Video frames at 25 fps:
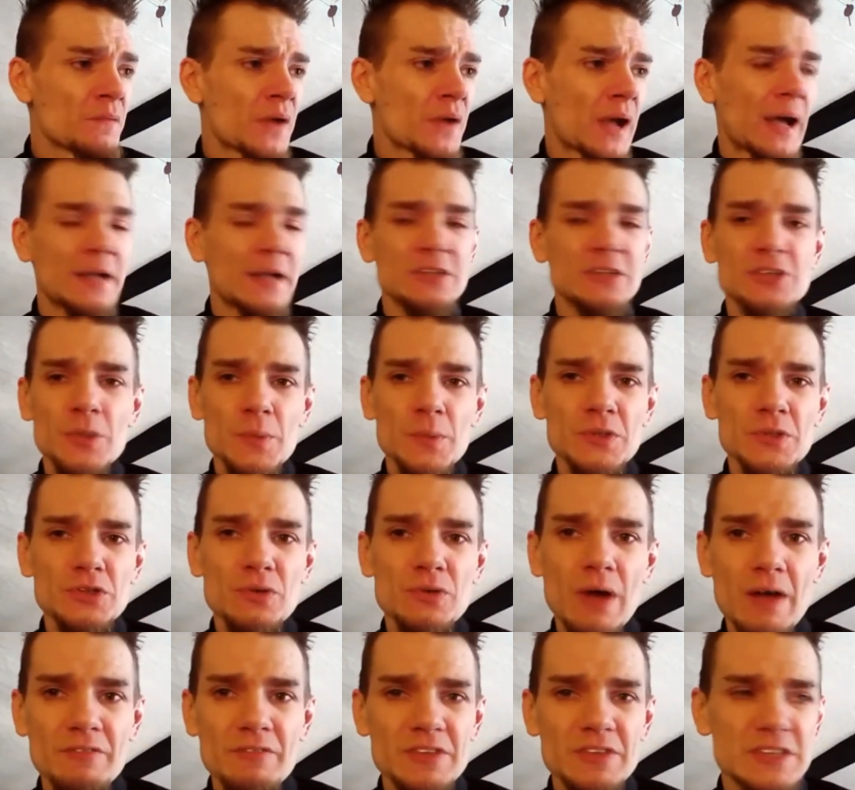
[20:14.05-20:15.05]
and so is
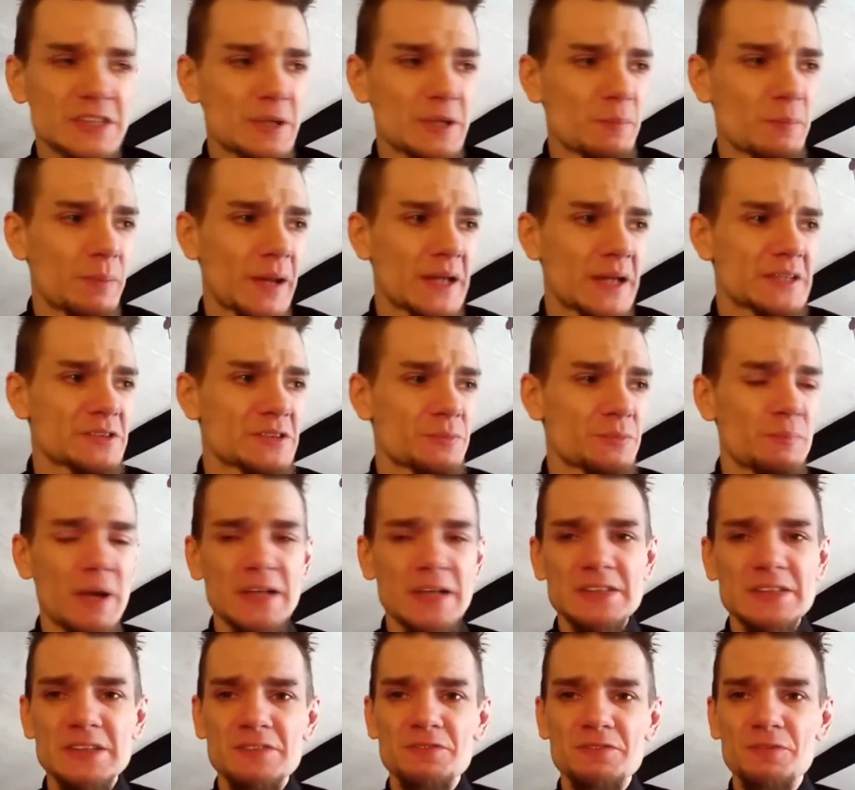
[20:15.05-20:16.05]
gravity. It plays a
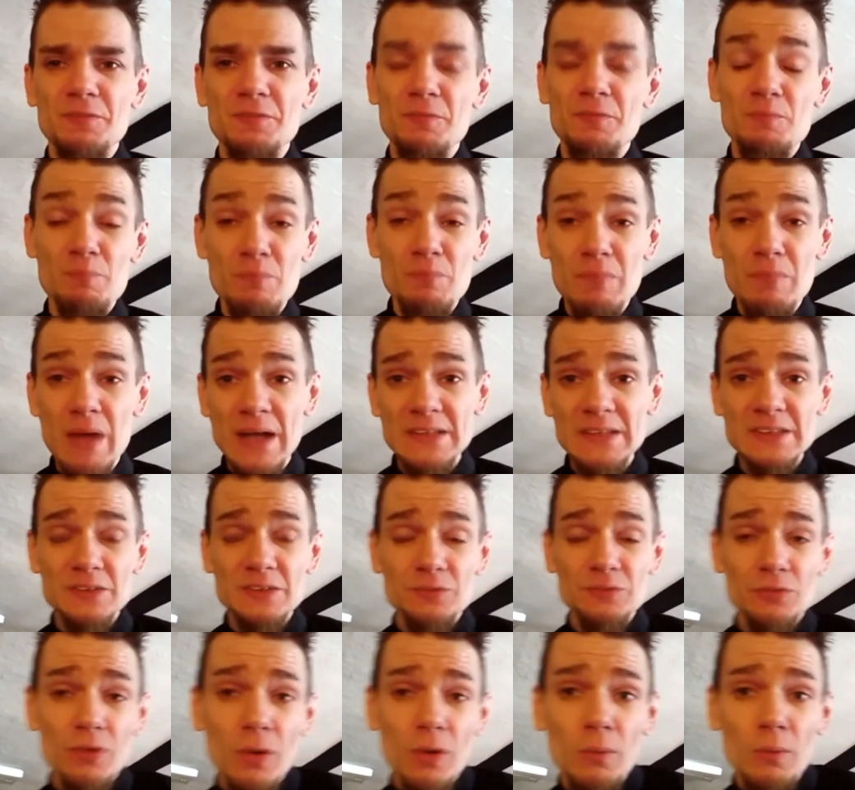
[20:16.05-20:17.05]

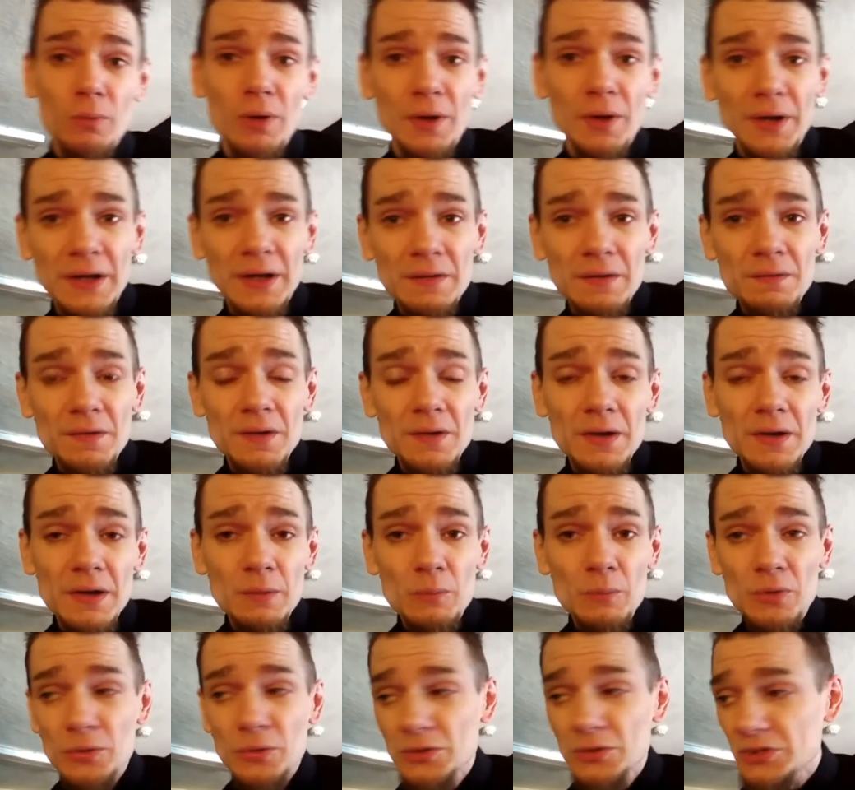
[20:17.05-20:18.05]
massive role on it, that it
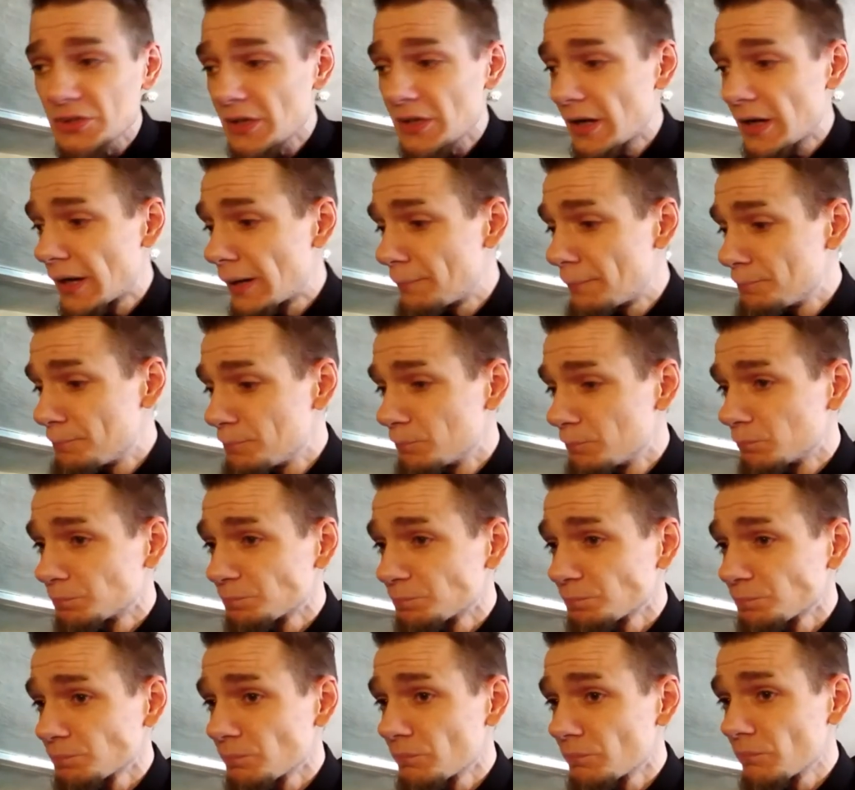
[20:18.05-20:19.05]
would
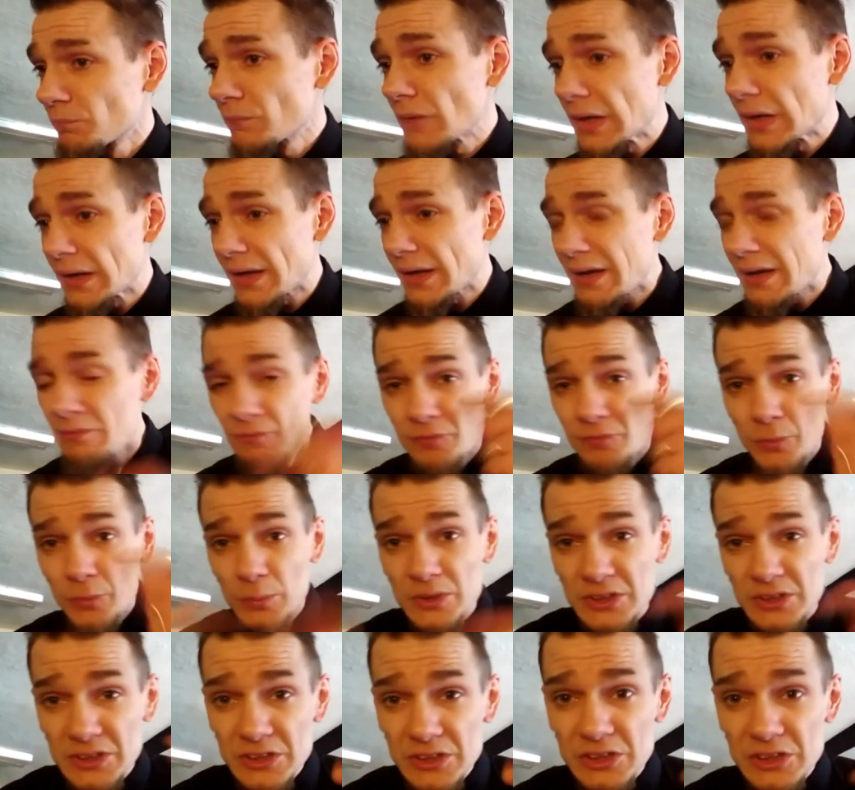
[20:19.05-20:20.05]

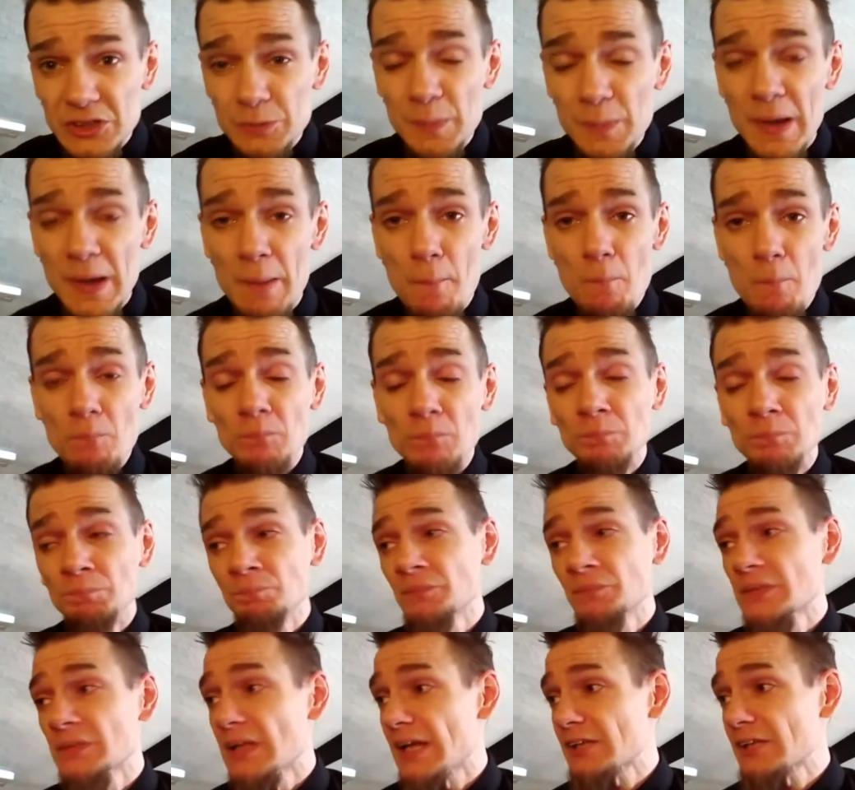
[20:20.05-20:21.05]
influence the spin.
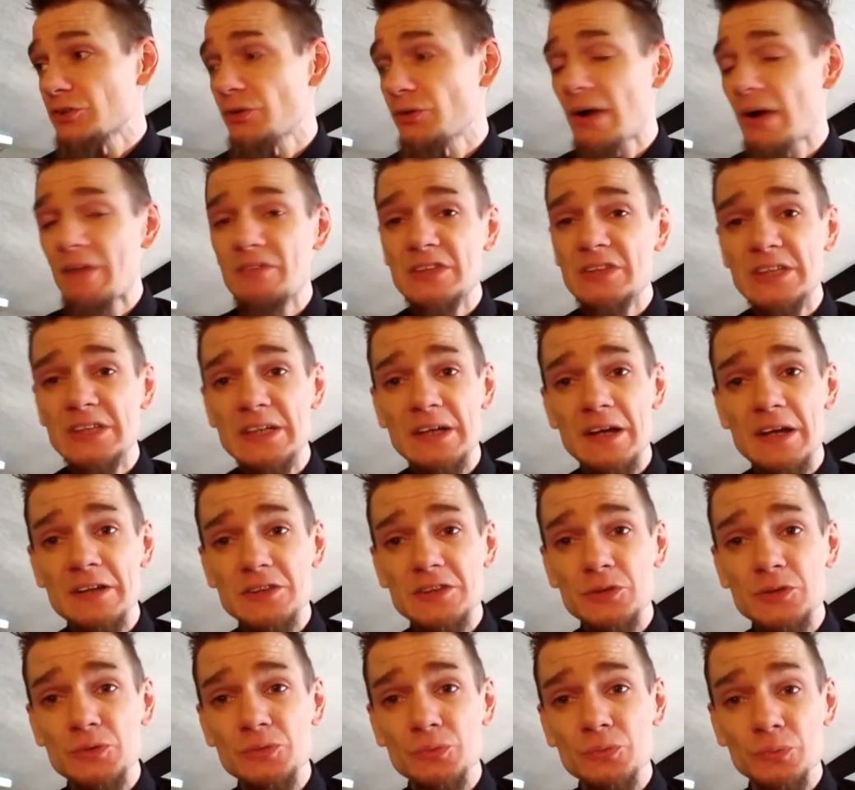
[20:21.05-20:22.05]
Less gravity,
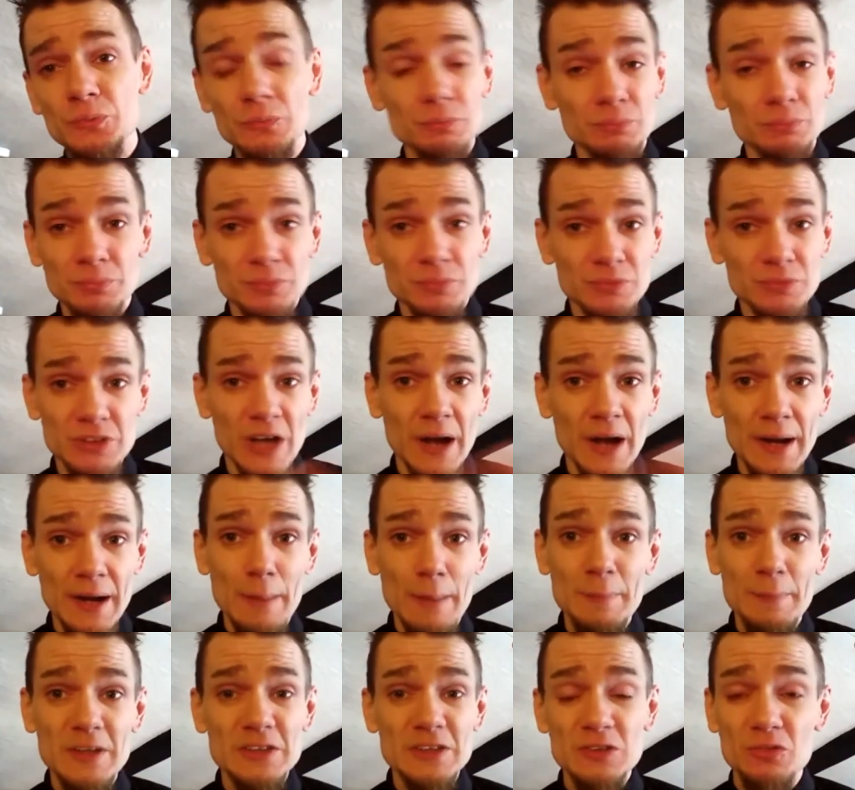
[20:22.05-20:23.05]
less
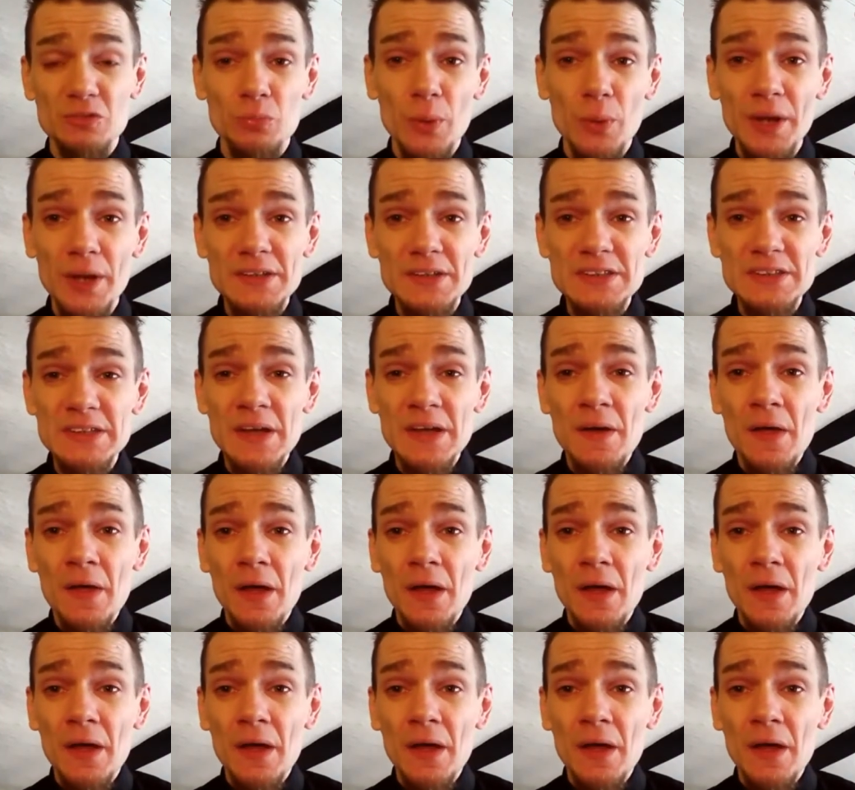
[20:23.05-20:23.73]
dynamics of wind